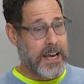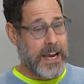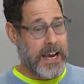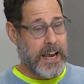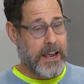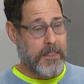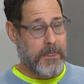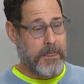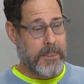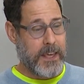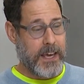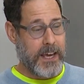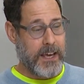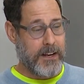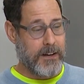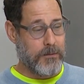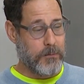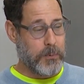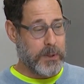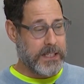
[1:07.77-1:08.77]
And
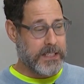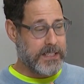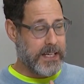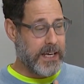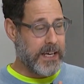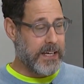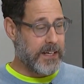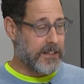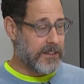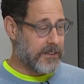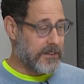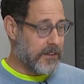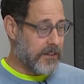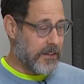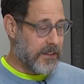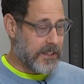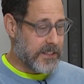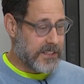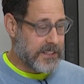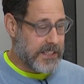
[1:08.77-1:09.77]
then we take
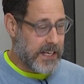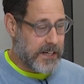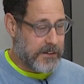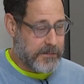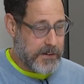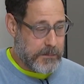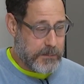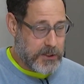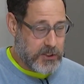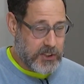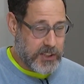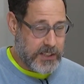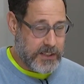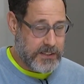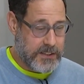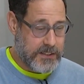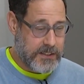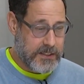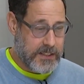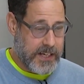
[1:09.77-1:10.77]
the set of
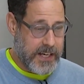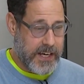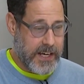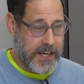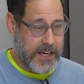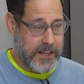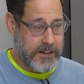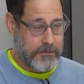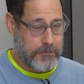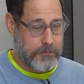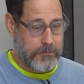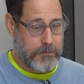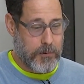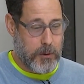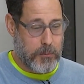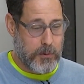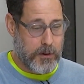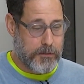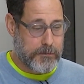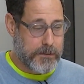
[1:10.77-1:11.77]
images, and
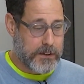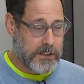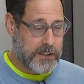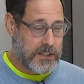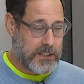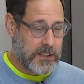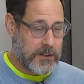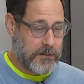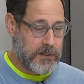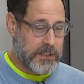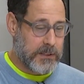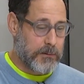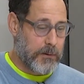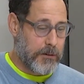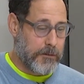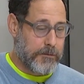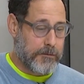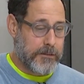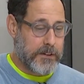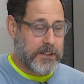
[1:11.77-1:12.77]
what we'll first do is
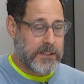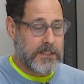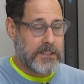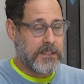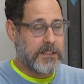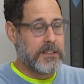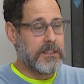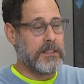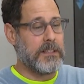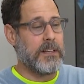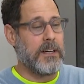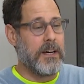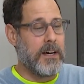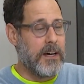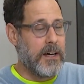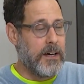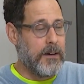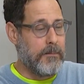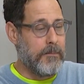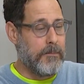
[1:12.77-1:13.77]
we'll first
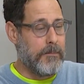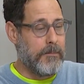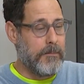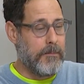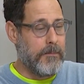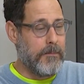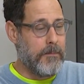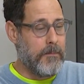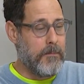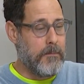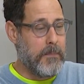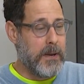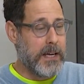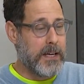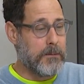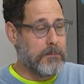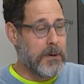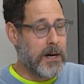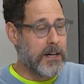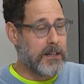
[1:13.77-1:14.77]
um,
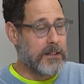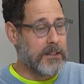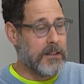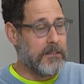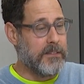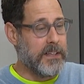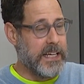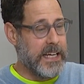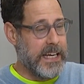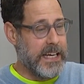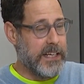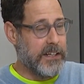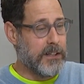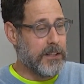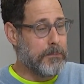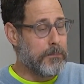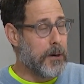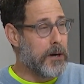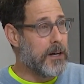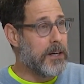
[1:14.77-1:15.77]
make a model of the
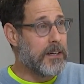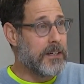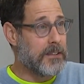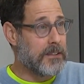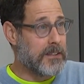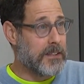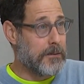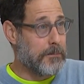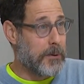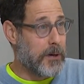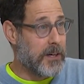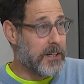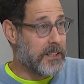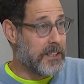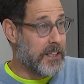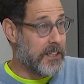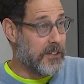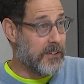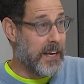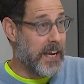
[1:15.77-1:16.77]
inner part, the part
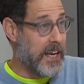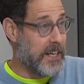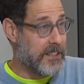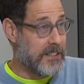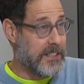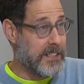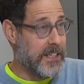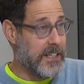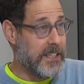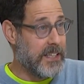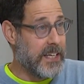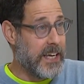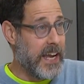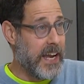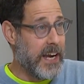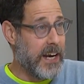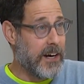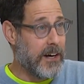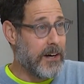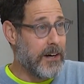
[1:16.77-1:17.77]
that you can't see, the
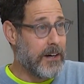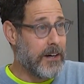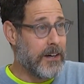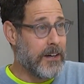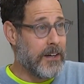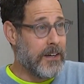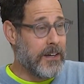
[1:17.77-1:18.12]
air.